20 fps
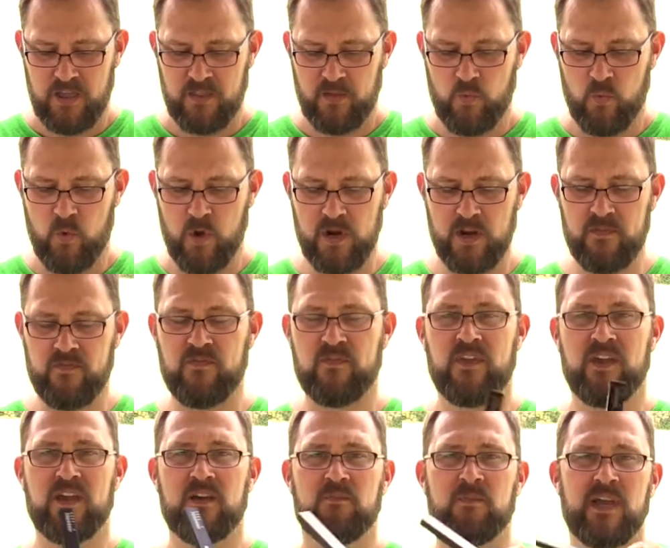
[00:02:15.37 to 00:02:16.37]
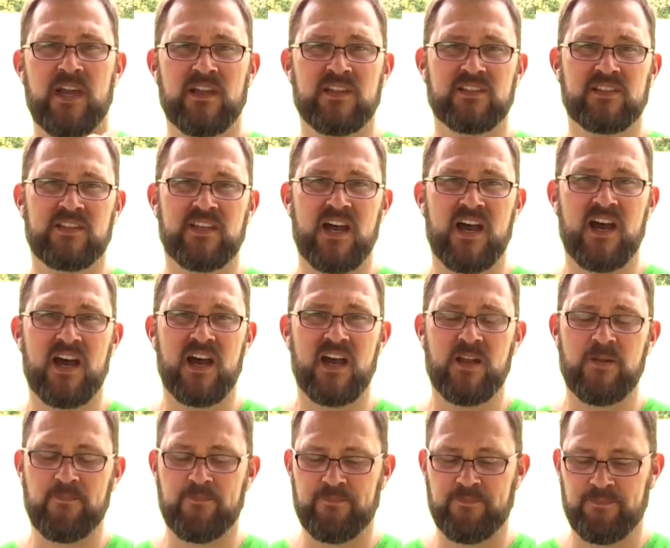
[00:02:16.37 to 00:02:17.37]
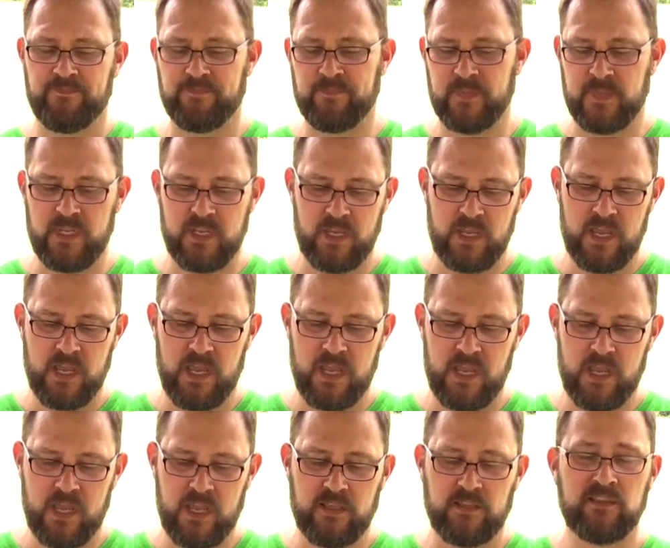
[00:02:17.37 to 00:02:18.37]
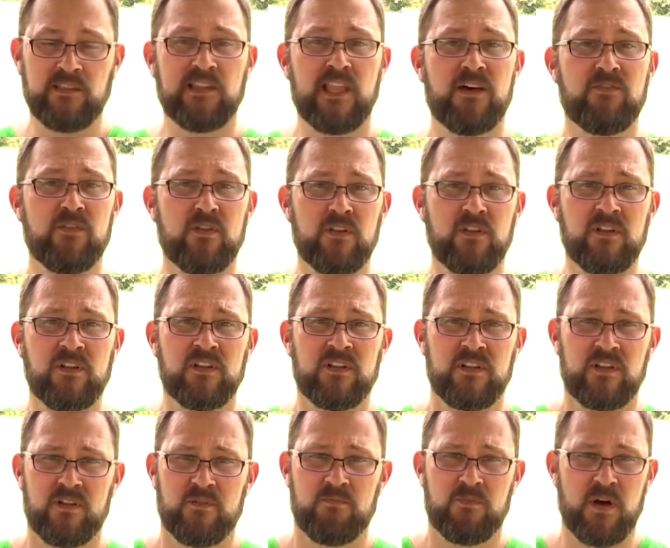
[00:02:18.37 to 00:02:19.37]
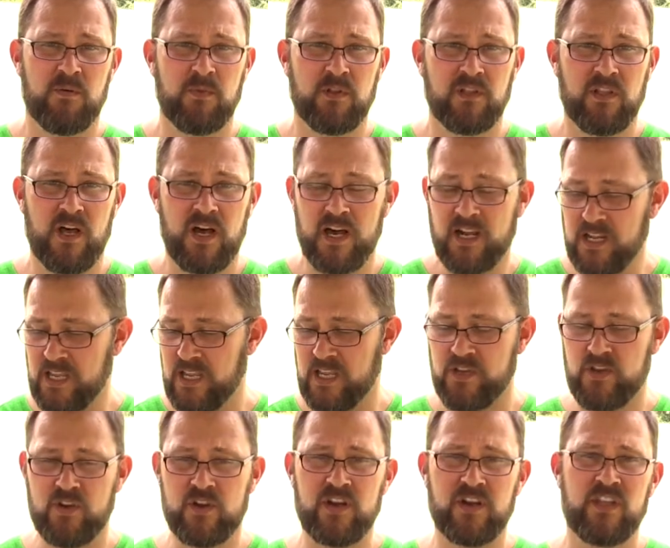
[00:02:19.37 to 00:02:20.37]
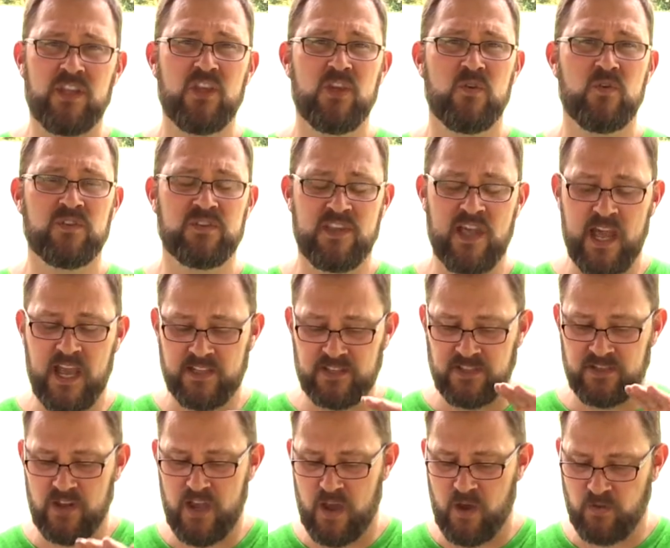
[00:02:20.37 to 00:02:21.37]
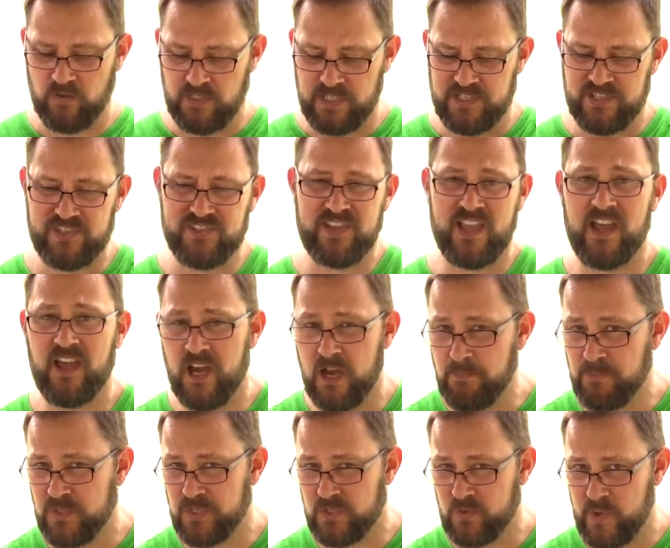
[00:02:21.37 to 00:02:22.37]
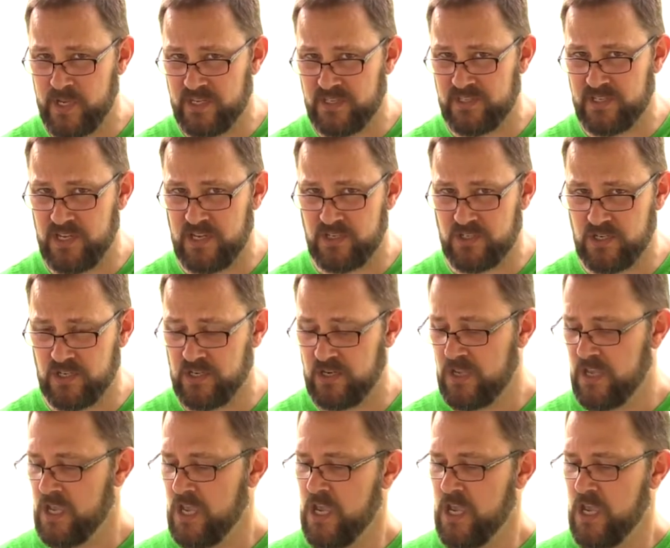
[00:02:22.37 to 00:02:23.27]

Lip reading: One of them has got a level bubble on it, and you're going to use that to not only set up the tweak station,